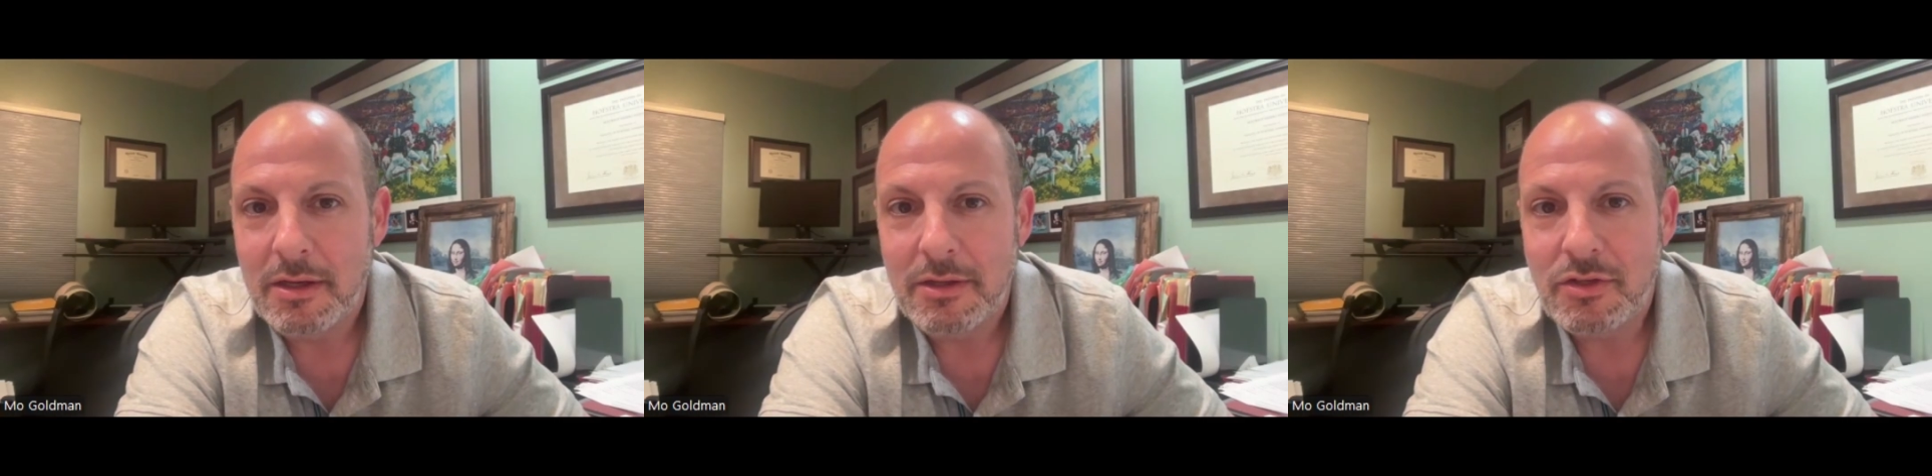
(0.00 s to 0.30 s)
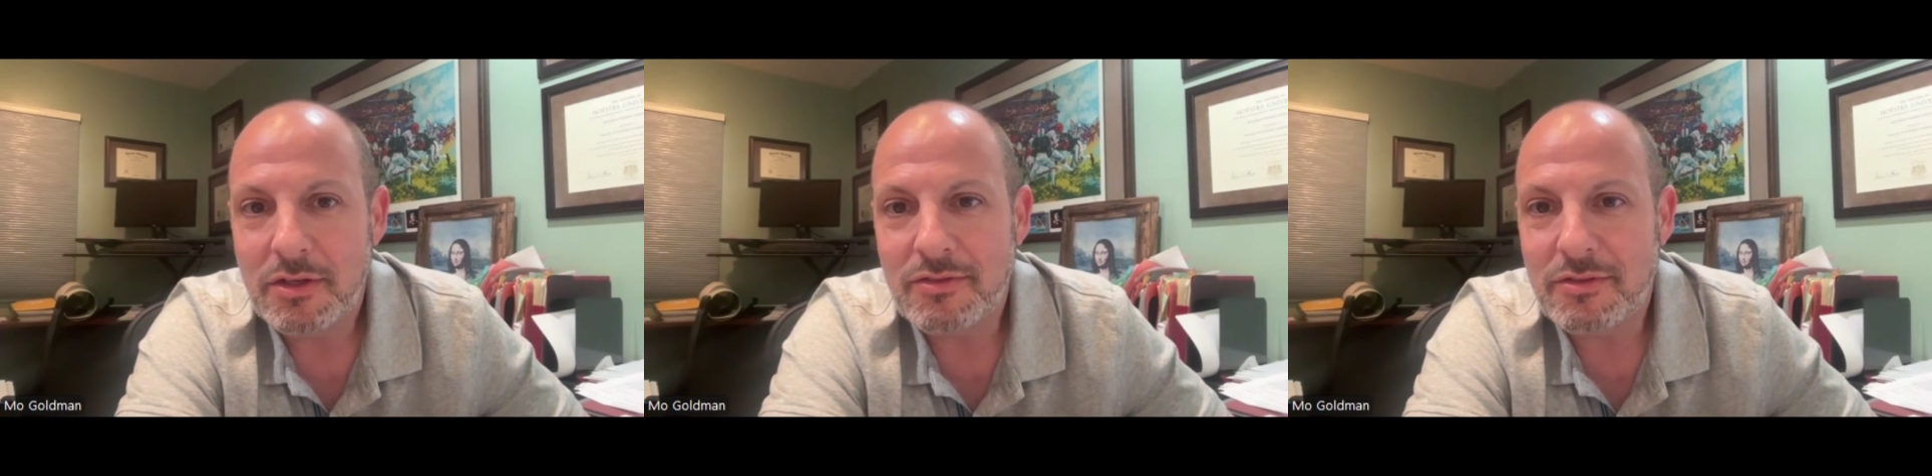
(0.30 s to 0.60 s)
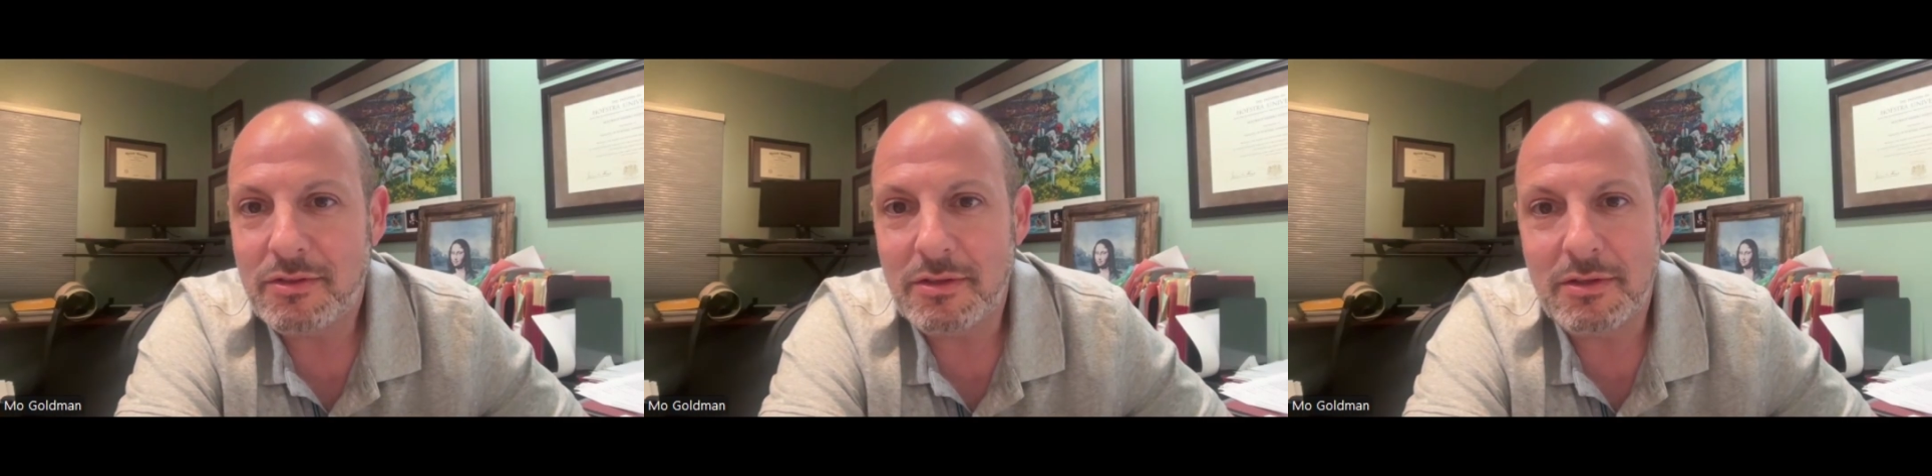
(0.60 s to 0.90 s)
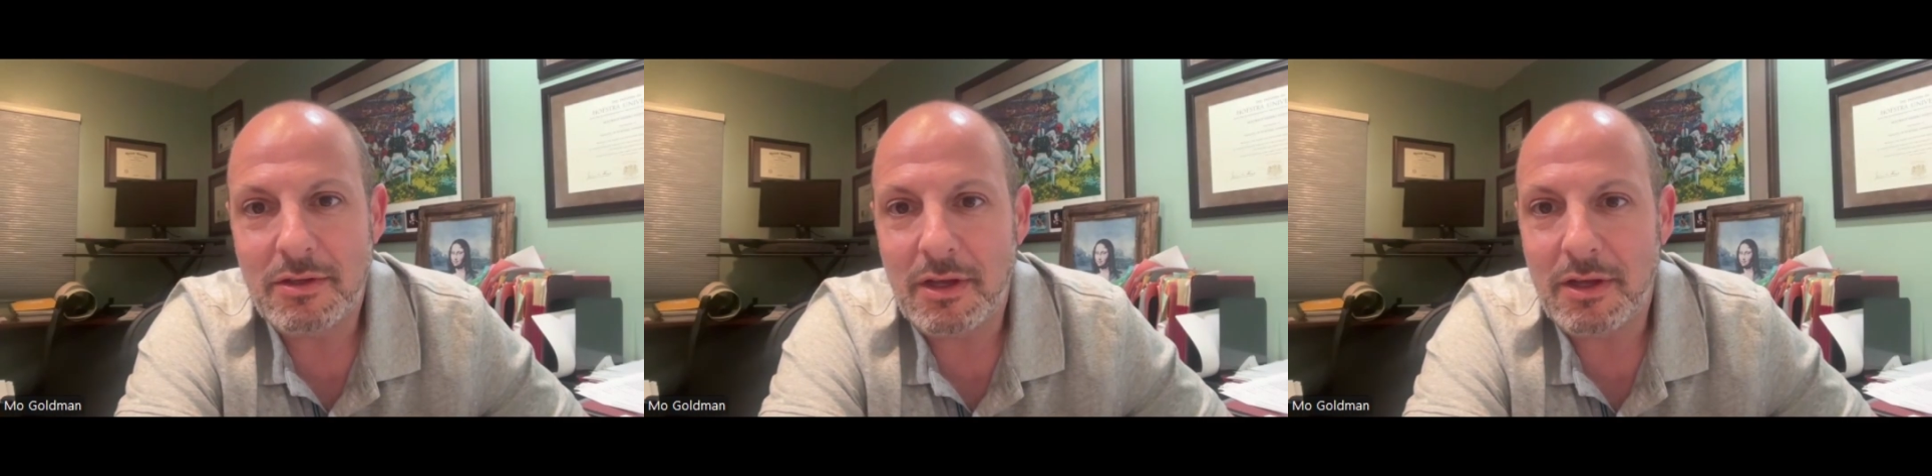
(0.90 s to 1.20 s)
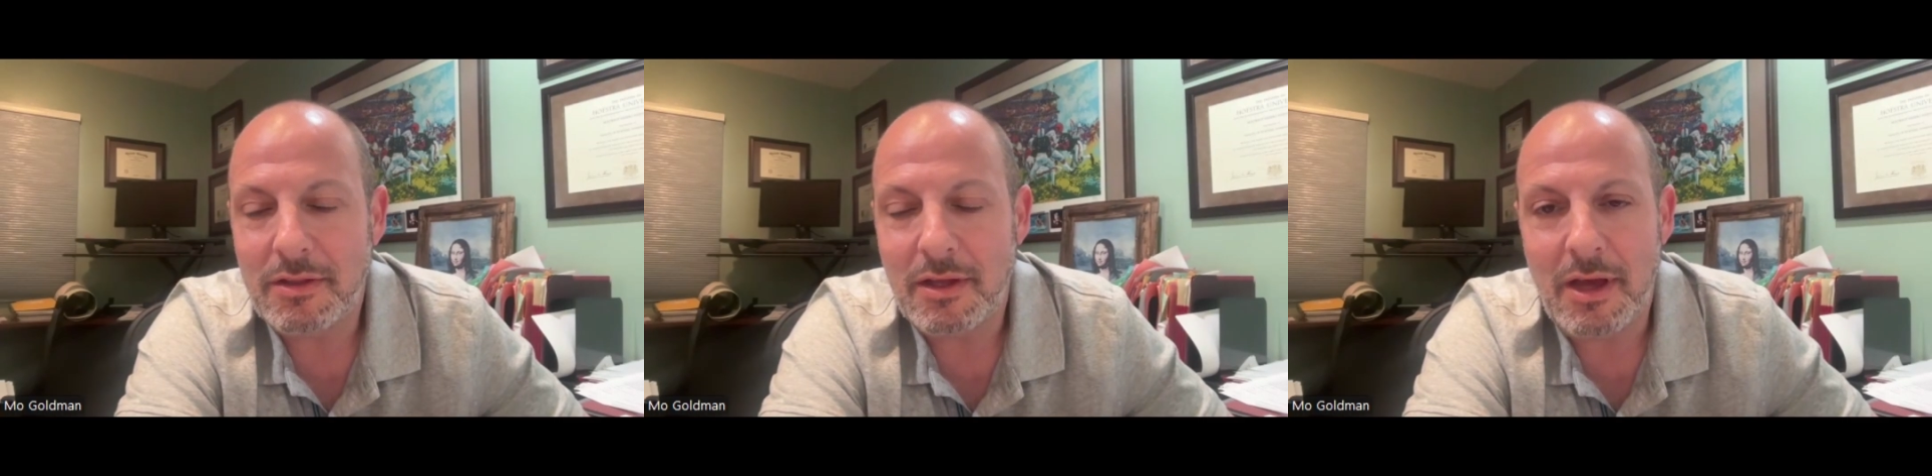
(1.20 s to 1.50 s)
just
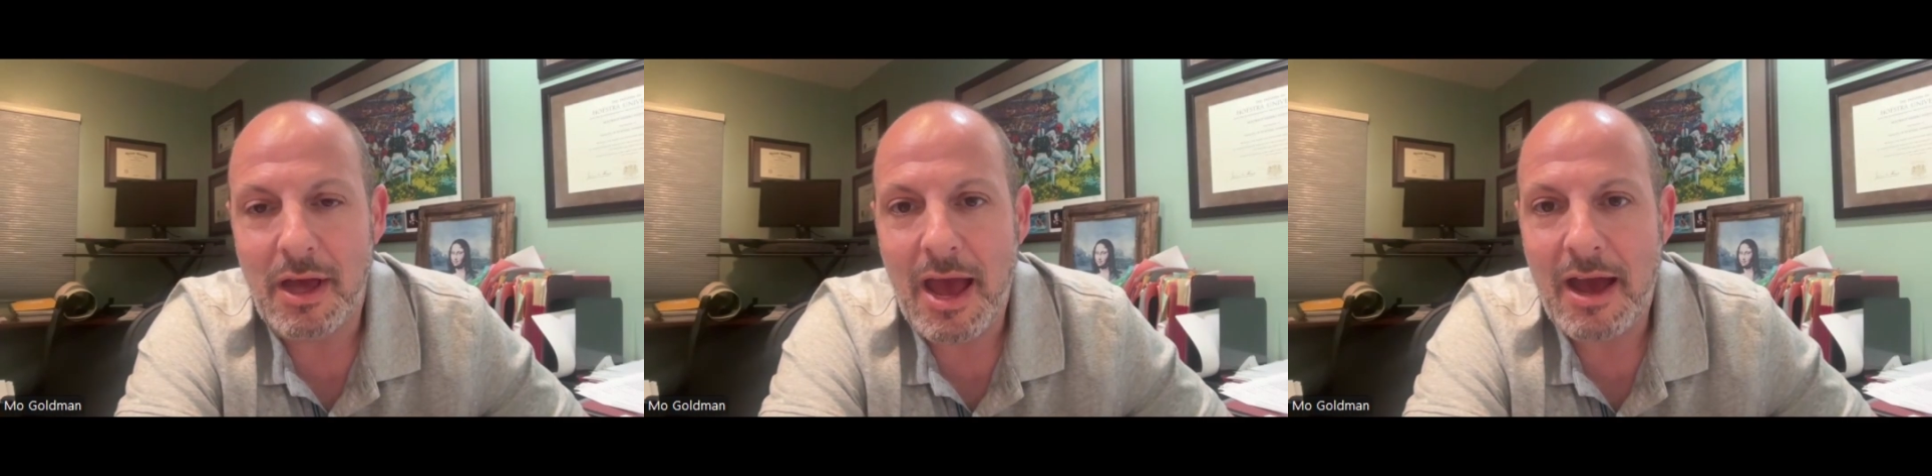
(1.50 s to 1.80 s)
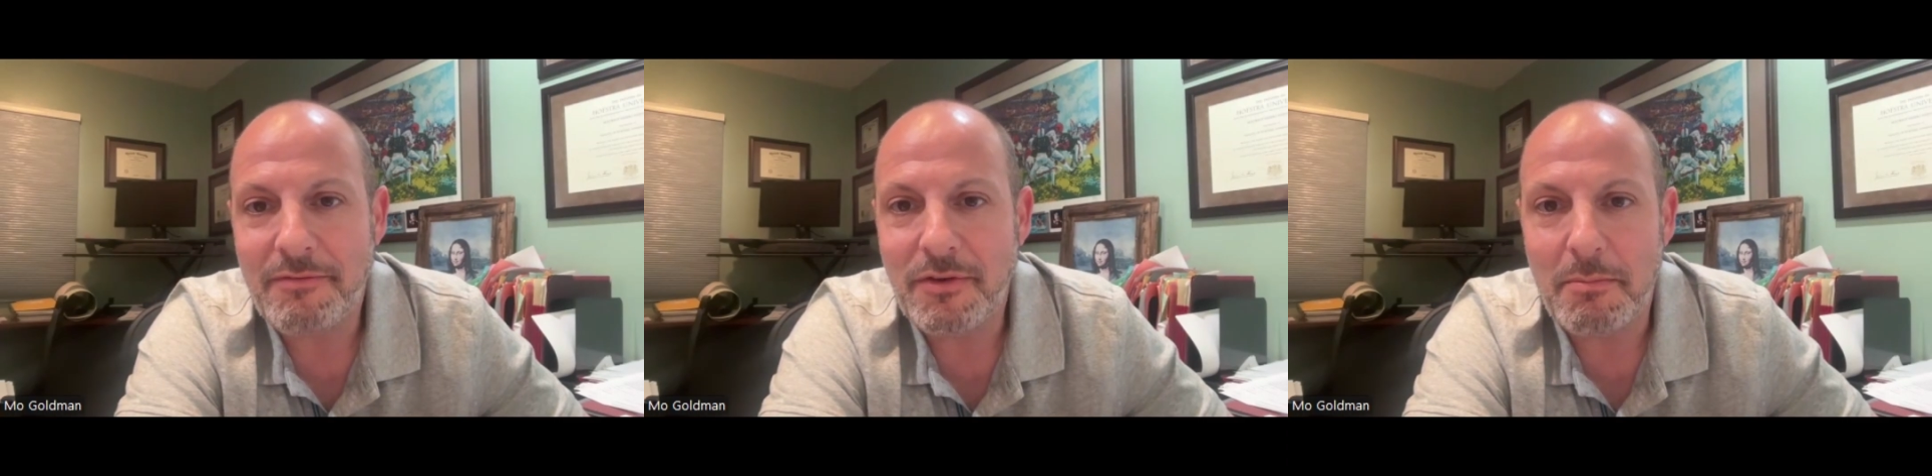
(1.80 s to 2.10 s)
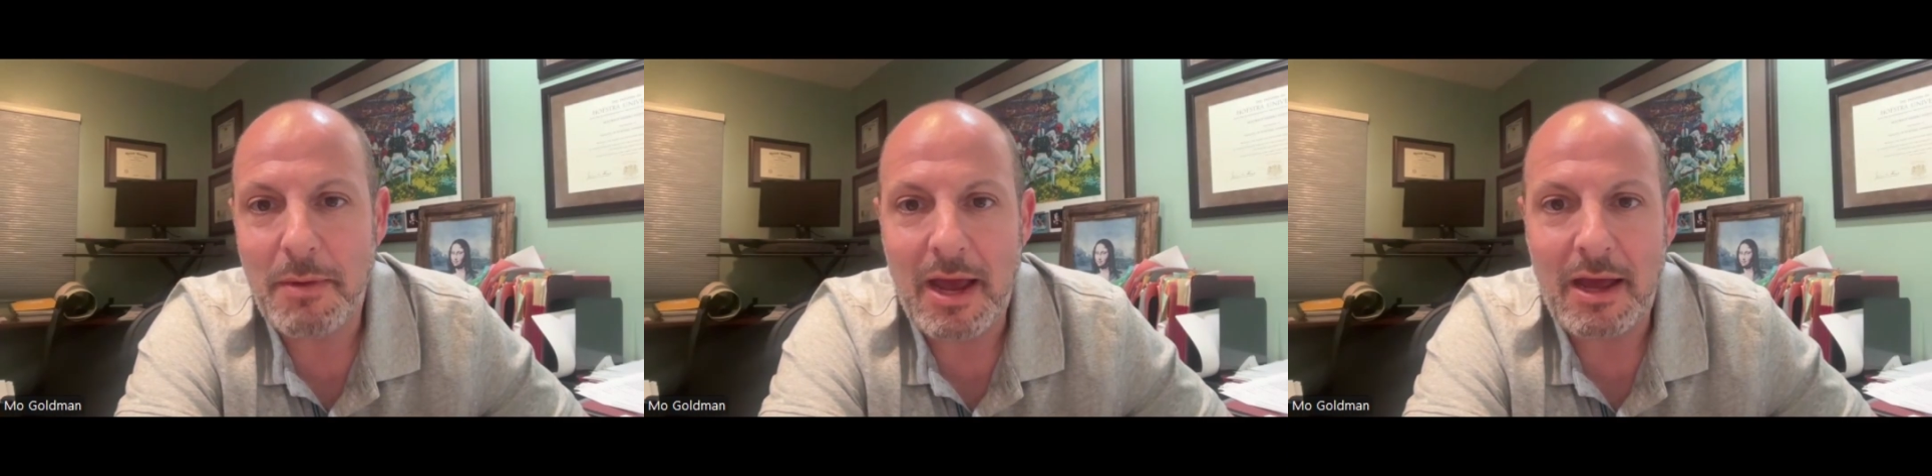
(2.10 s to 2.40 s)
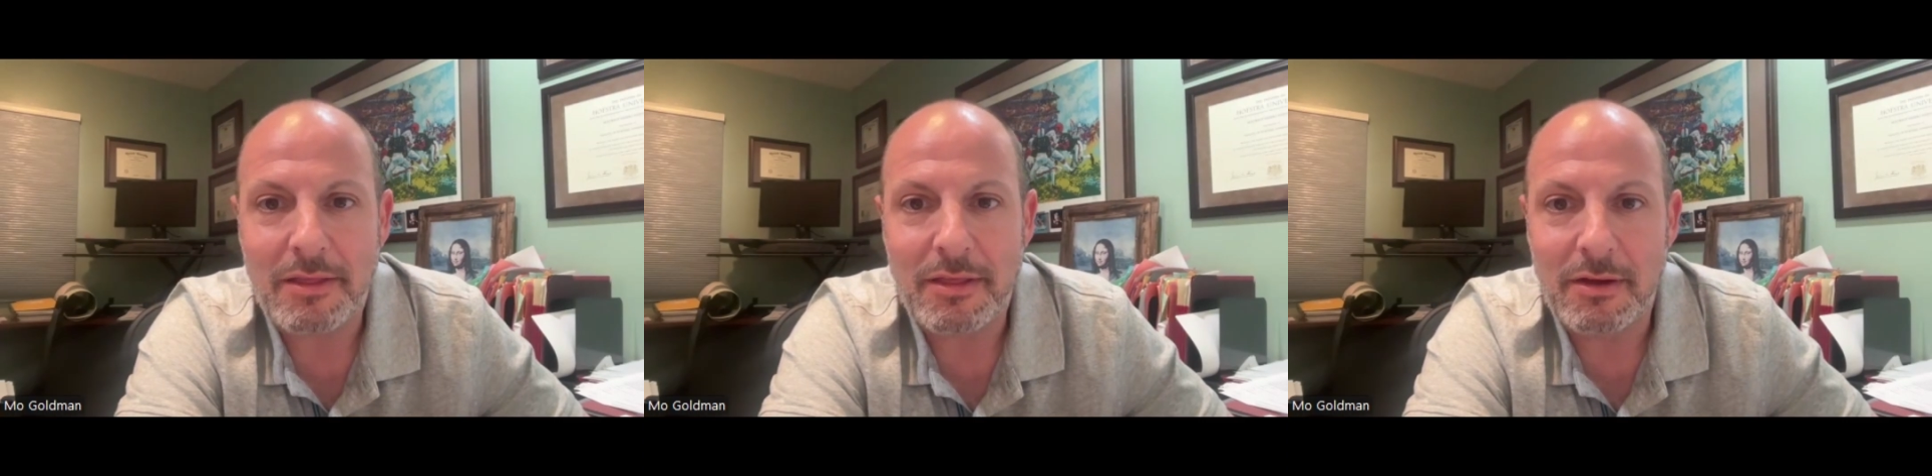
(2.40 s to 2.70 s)
the aftermath